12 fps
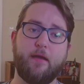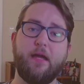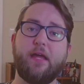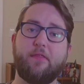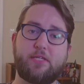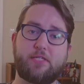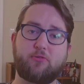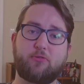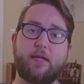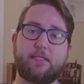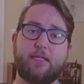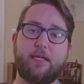This
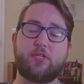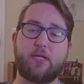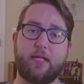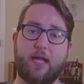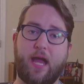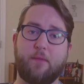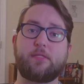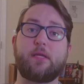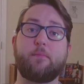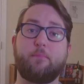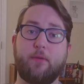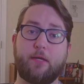translation gap is
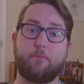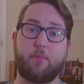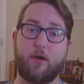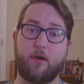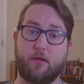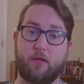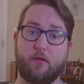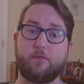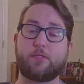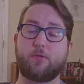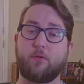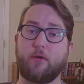a big part of the
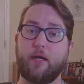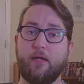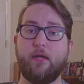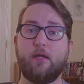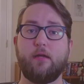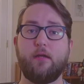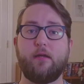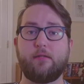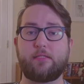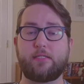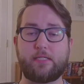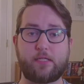story,
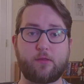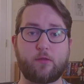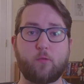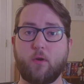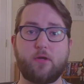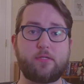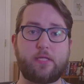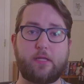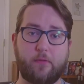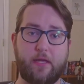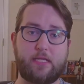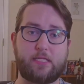since the words
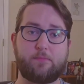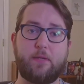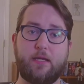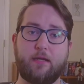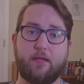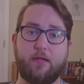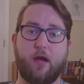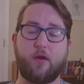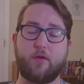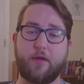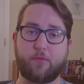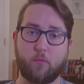that they speak are
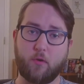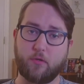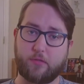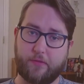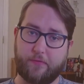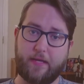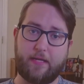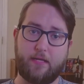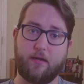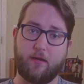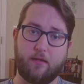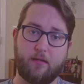not the words that they
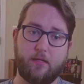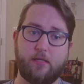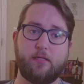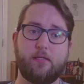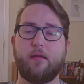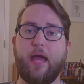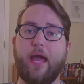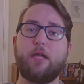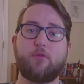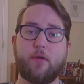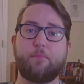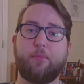hear.
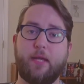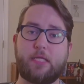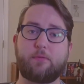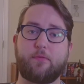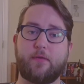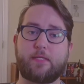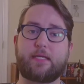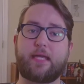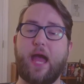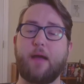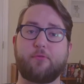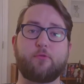Adrian plays with this
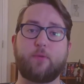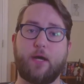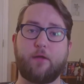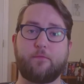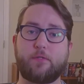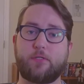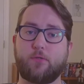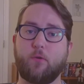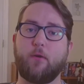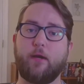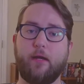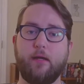gap throughout the
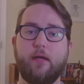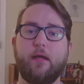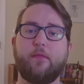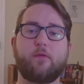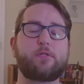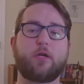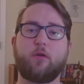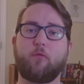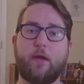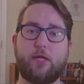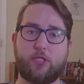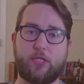story. There's a
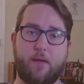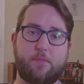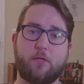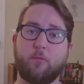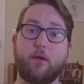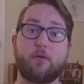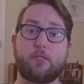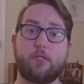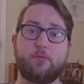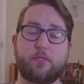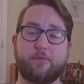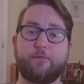great chapter where it's
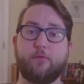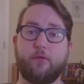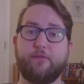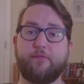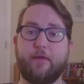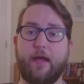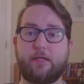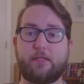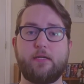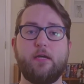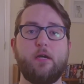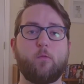used to full
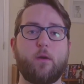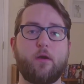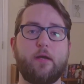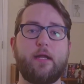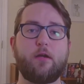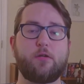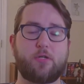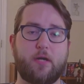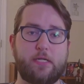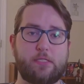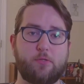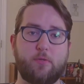effect, where Nir
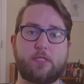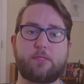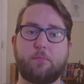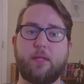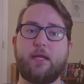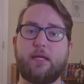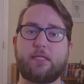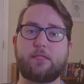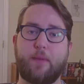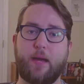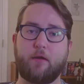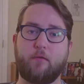tries to explain his
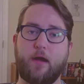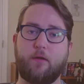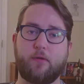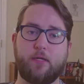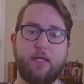background,